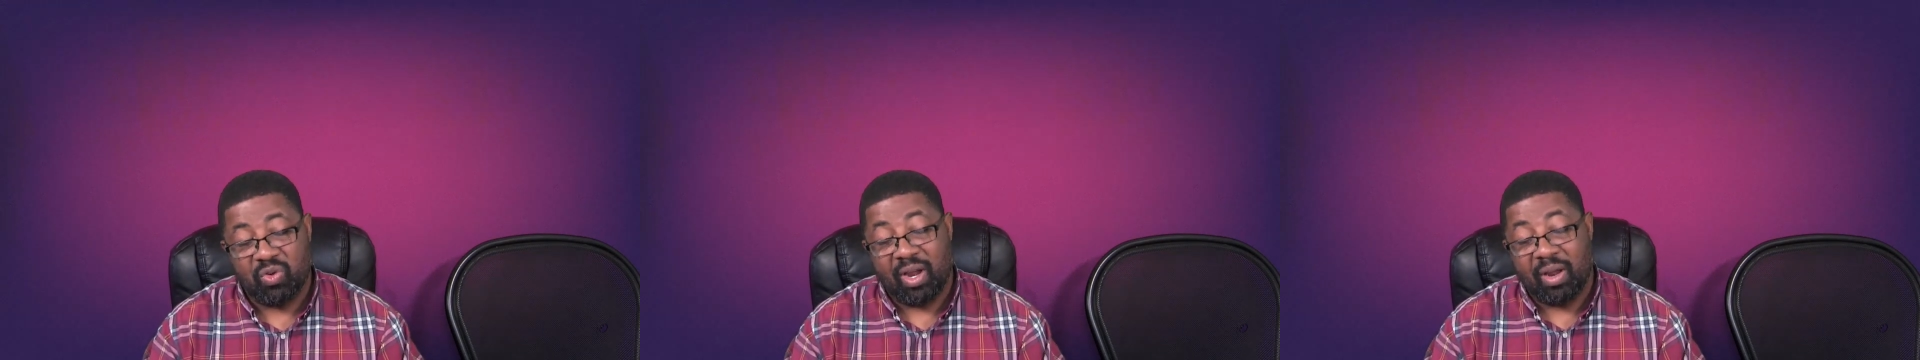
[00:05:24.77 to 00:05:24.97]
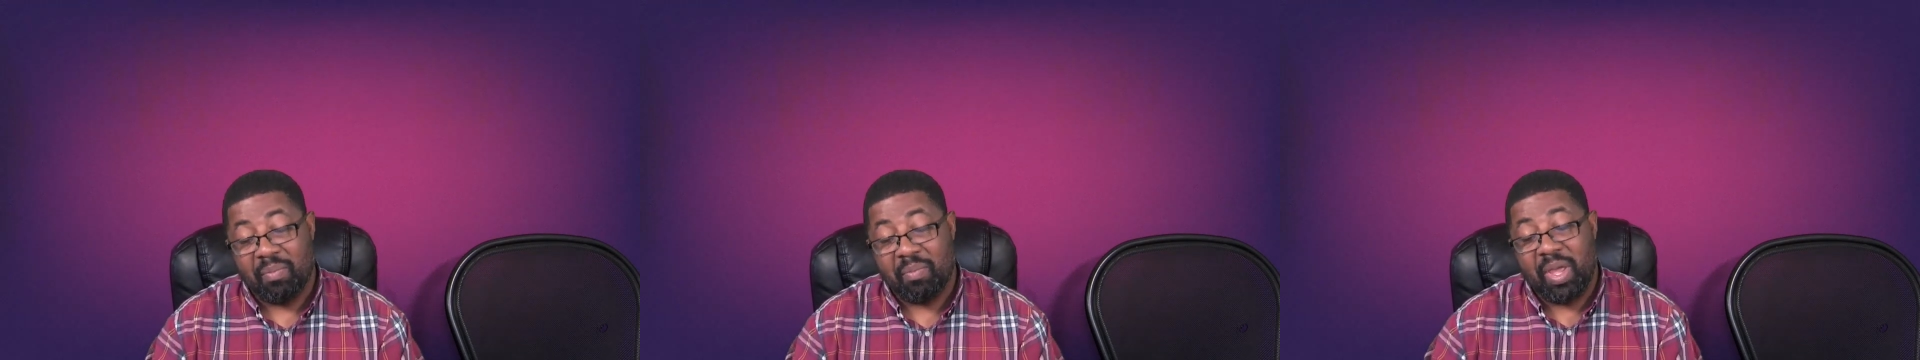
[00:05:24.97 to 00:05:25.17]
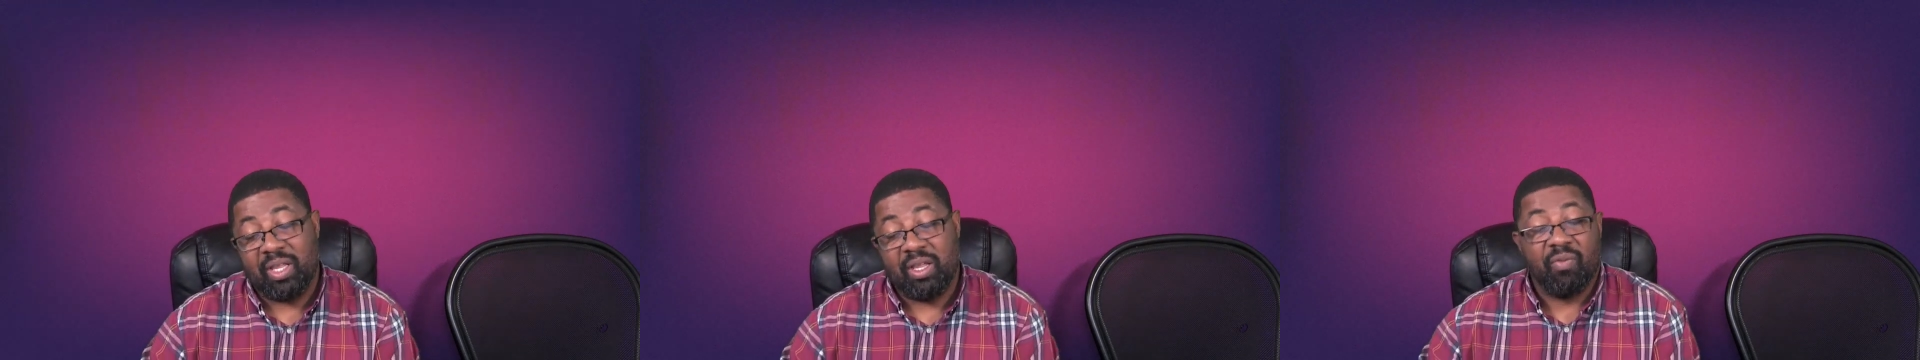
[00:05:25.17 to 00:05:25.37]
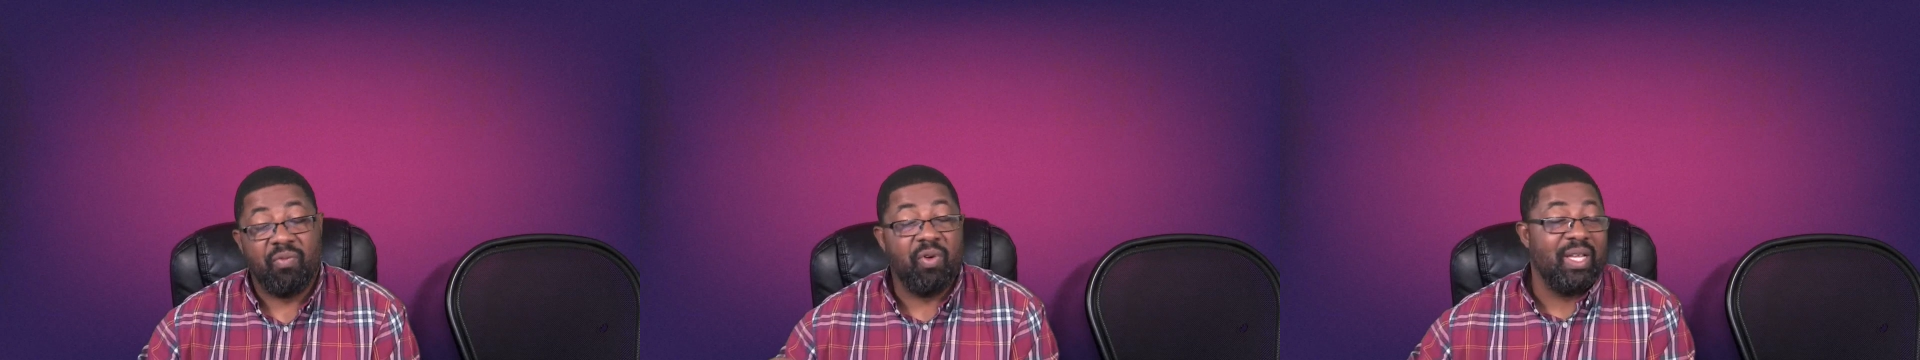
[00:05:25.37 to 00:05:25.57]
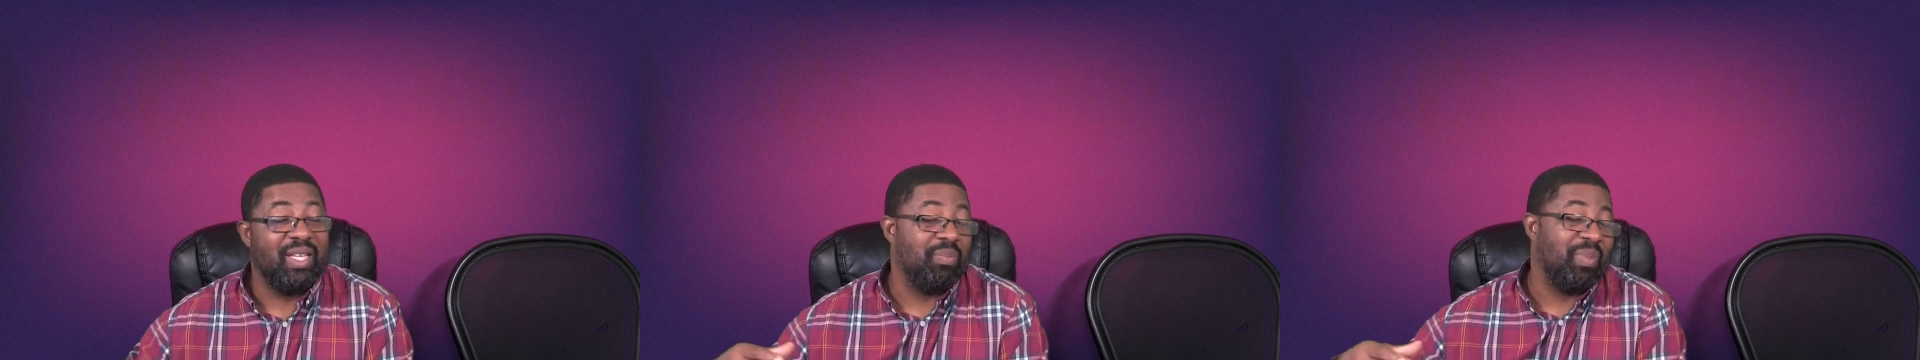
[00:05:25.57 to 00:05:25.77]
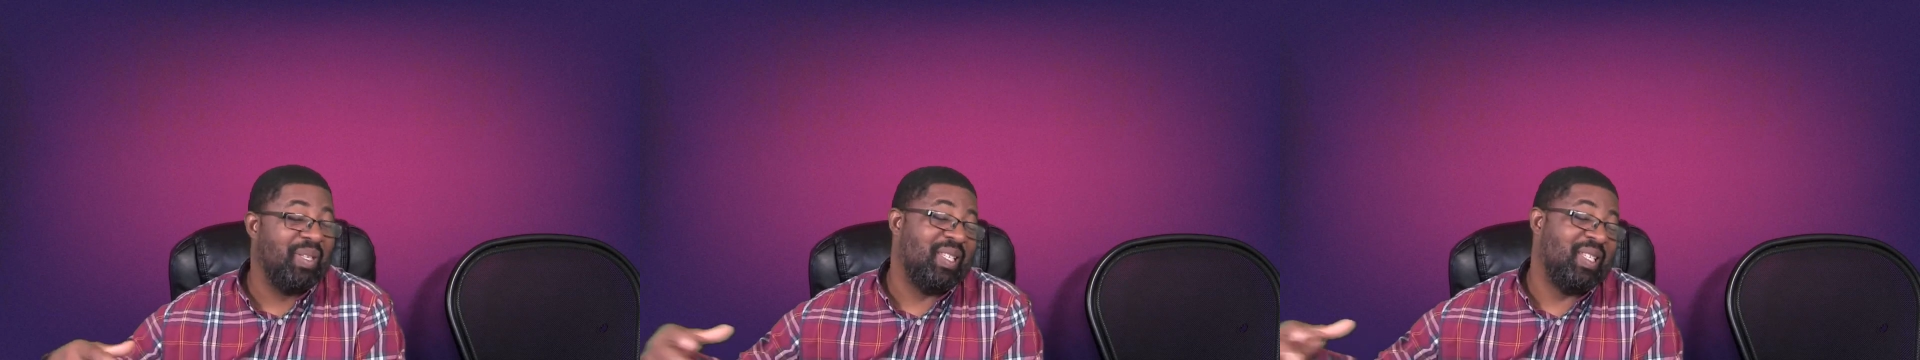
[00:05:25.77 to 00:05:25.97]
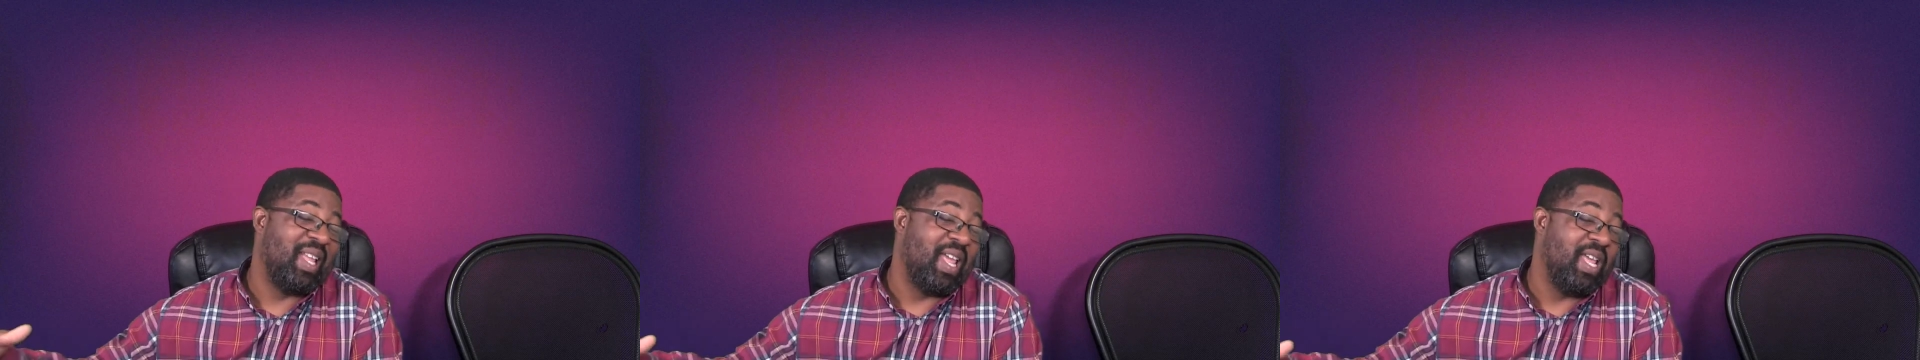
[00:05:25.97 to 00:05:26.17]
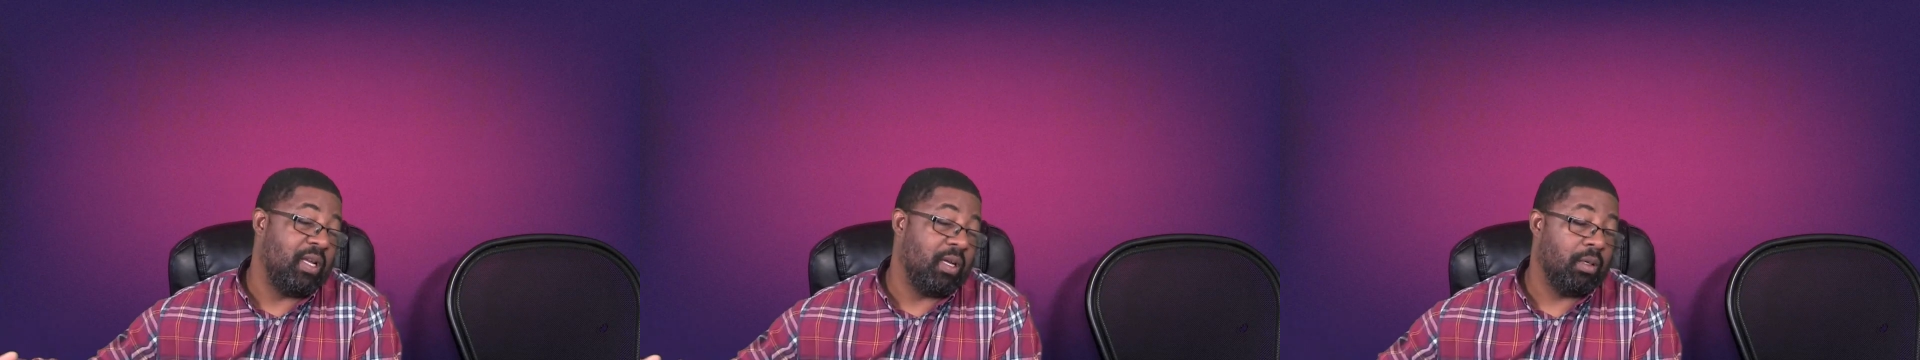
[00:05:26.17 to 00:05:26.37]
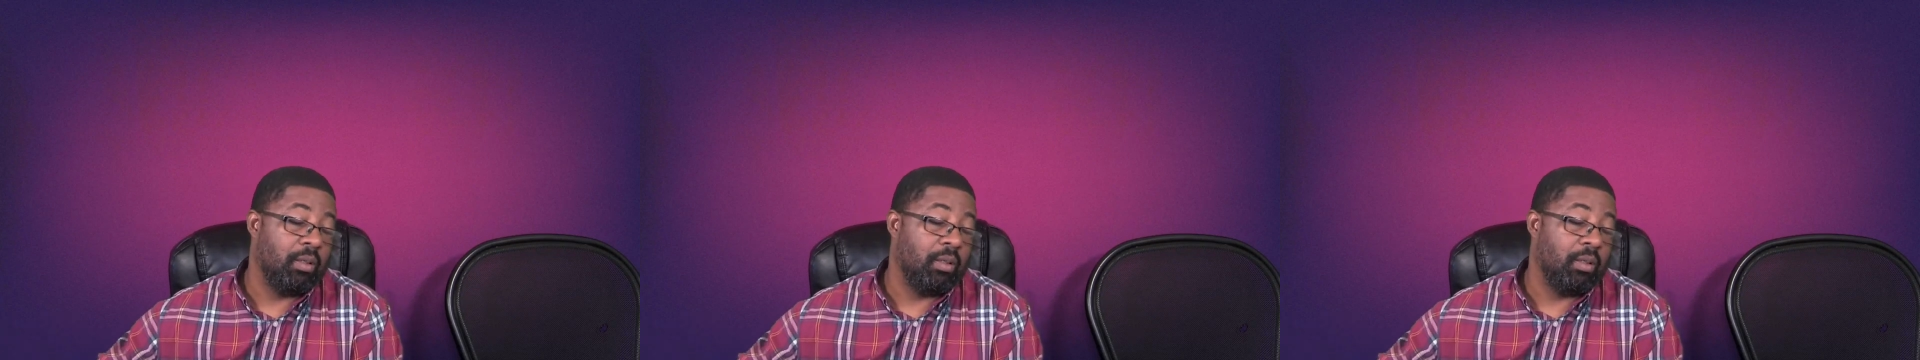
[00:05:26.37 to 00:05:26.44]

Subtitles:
to make up for his mistake